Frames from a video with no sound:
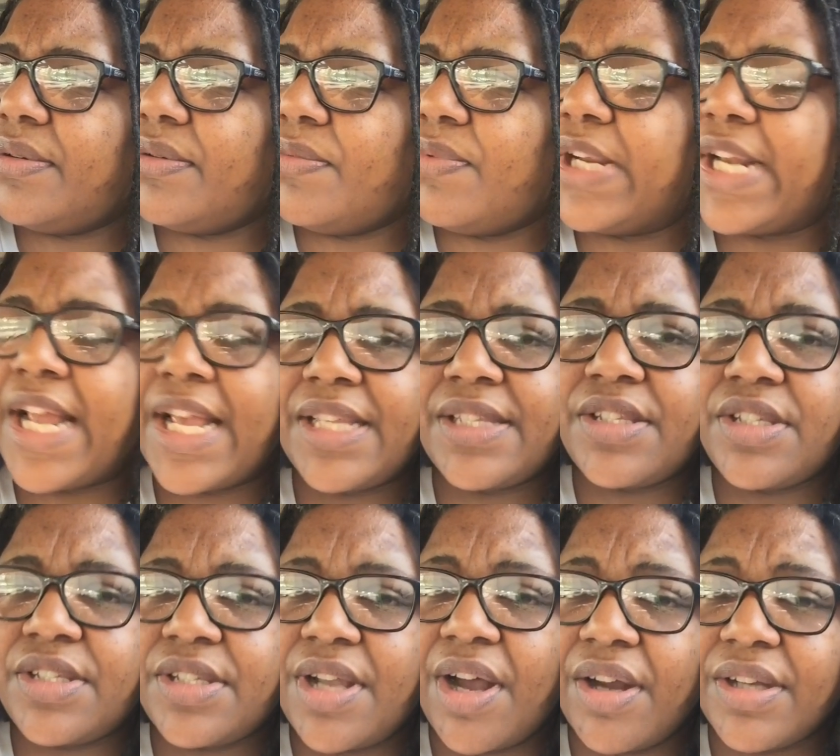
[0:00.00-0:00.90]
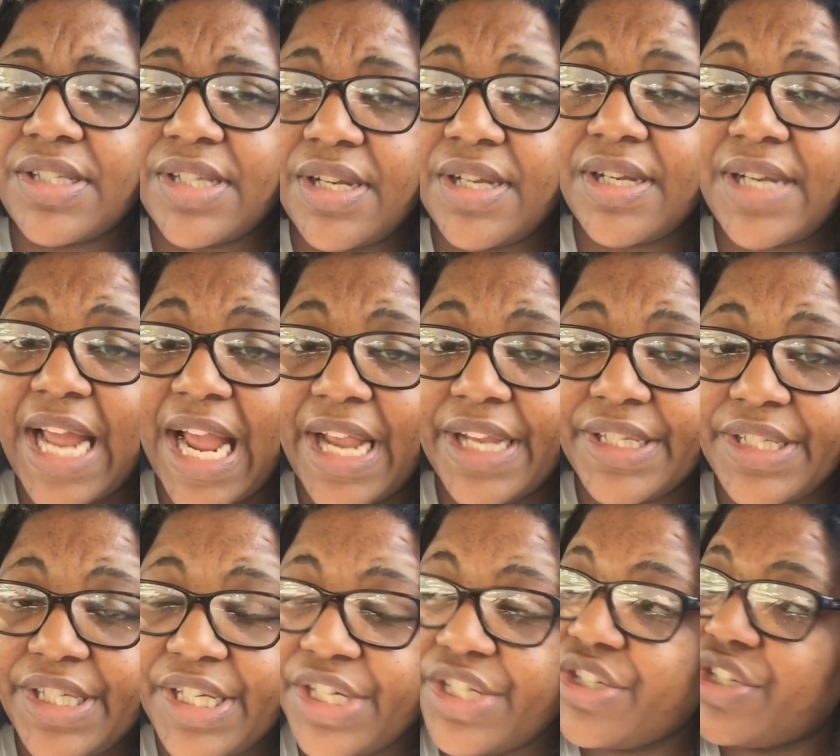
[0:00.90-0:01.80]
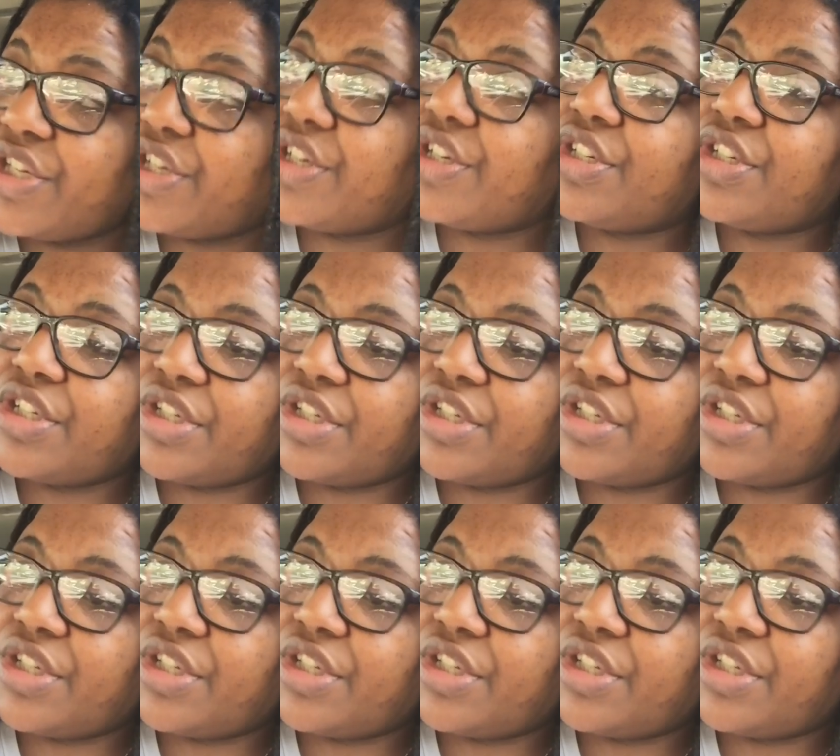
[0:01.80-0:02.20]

when I talked to the dietitian,